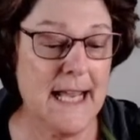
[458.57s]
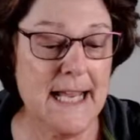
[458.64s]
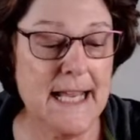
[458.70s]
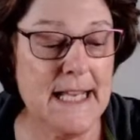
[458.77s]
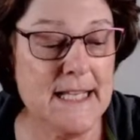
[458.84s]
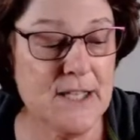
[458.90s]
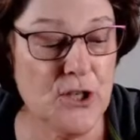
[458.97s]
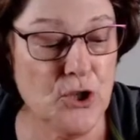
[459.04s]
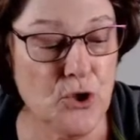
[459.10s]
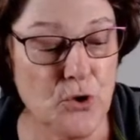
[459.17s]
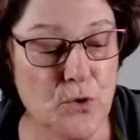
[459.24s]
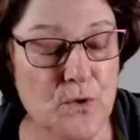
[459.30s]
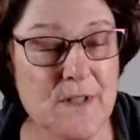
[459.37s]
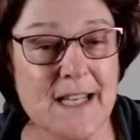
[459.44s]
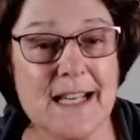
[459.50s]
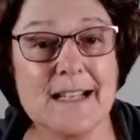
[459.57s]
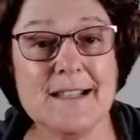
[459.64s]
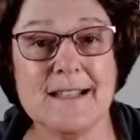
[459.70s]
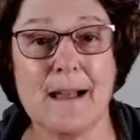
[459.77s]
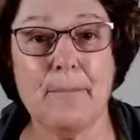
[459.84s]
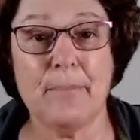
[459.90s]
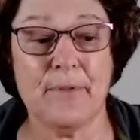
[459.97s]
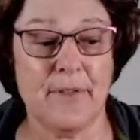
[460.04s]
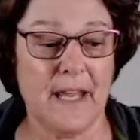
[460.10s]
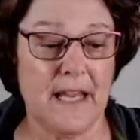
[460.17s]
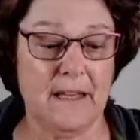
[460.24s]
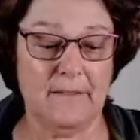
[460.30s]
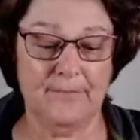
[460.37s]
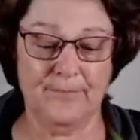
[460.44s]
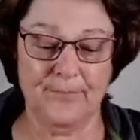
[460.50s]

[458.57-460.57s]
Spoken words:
is using something